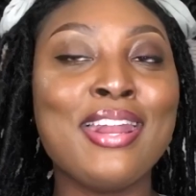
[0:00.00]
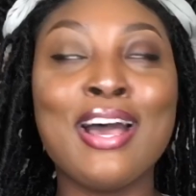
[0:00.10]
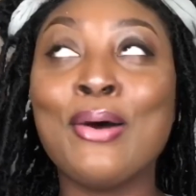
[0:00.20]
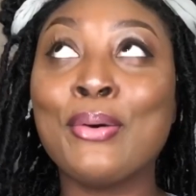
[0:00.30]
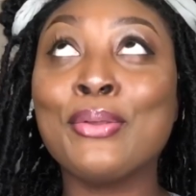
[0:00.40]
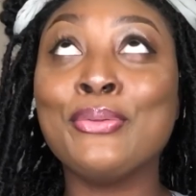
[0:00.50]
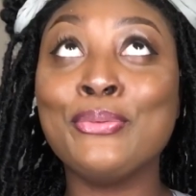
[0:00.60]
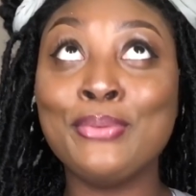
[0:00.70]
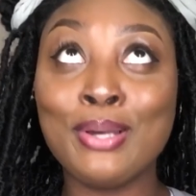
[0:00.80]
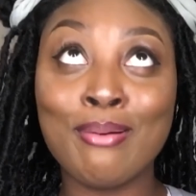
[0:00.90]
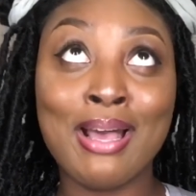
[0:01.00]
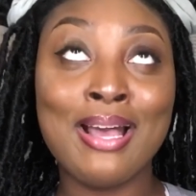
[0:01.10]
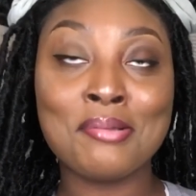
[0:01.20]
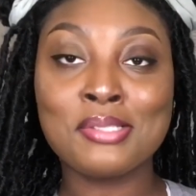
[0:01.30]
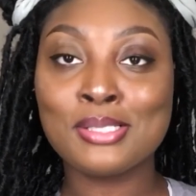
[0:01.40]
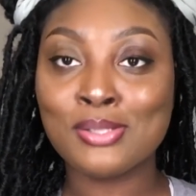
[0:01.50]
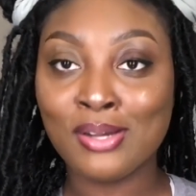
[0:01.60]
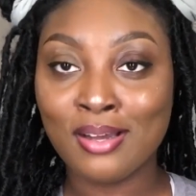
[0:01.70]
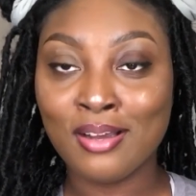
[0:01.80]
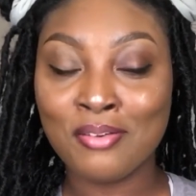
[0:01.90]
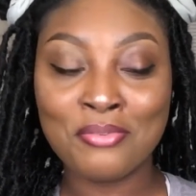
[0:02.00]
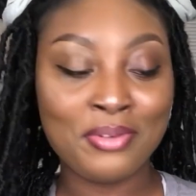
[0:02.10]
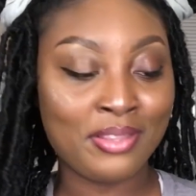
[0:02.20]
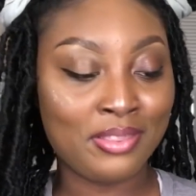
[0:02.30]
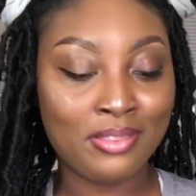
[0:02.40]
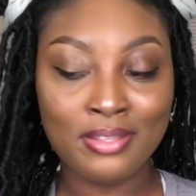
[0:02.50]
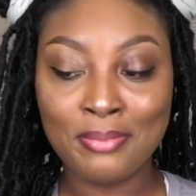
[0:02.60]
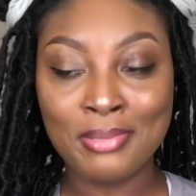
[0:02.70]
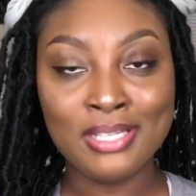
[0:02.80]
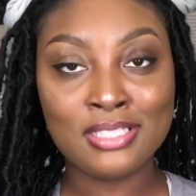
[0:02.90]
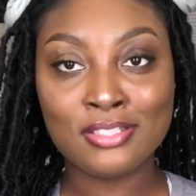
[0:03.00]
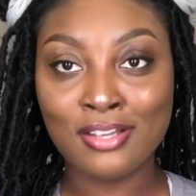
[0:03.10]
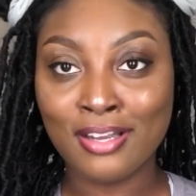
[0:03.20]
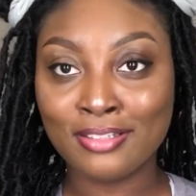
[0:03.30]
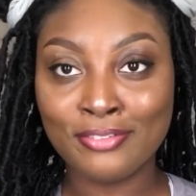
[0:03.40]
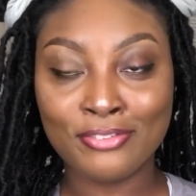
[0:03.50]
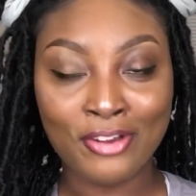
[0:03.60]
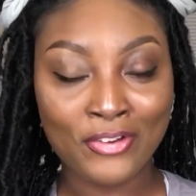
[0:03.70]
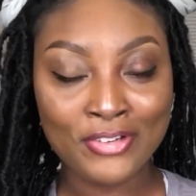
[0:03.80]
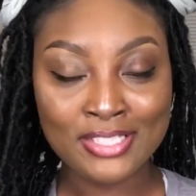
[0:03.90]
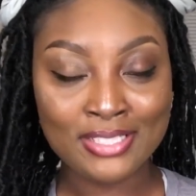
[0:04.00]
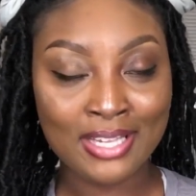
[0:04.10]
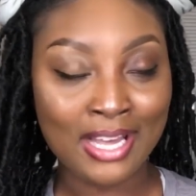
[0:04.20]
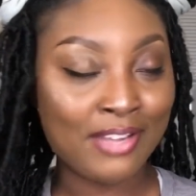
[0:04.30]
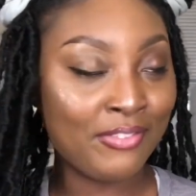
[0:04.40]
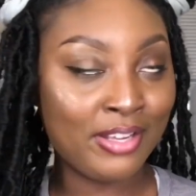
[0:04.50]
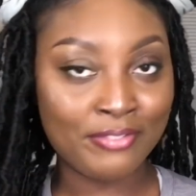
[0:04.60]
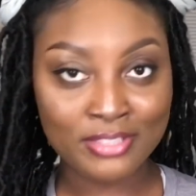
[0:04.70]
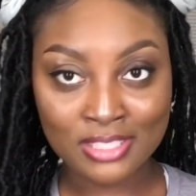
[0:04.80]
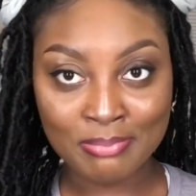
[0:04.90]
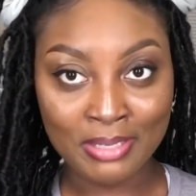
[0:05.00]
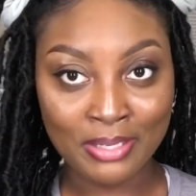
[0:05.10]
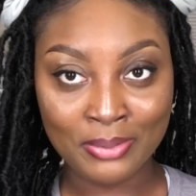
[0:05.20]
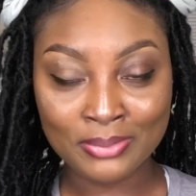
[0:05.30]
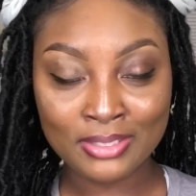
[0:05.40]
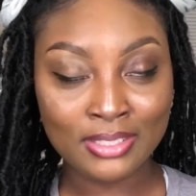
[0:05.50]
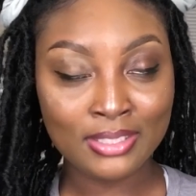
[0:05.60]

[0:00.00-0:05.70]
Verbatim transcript: Now, you know I have to start off with the best chocolate fragrance that I have ever smelled,